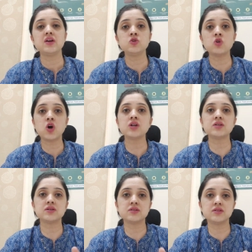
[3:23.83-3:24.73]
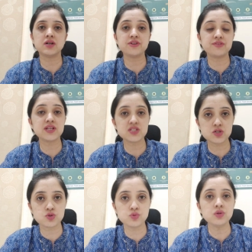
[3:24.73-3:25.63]
not
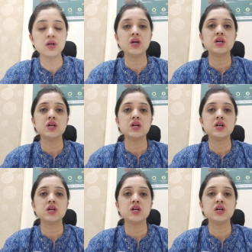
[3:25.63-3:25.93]
addressed to.